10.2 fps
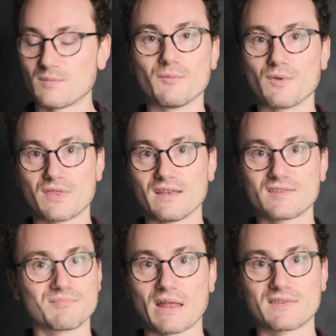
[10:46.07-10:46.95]
But with
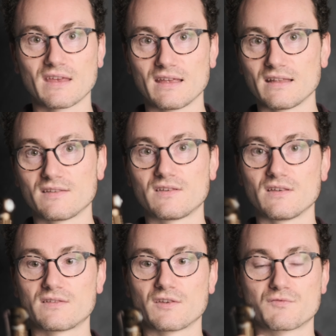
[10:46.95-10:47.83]
this, that's it.
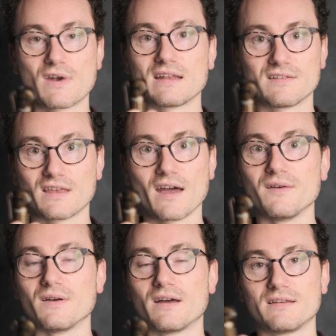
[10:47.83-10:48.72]
It's just ready to
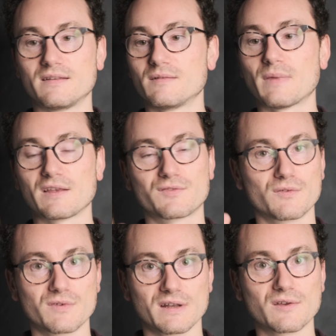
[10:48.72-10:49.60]
go and makes
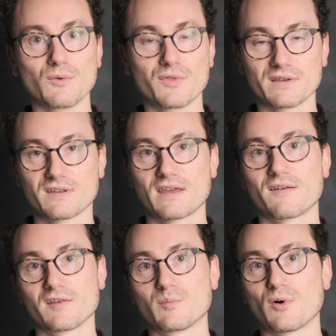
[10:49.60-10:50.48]
for a really cool thing to
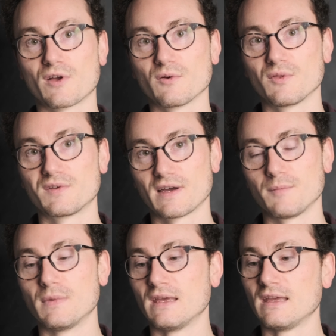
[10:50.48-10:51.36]
carry in your pocket all the time.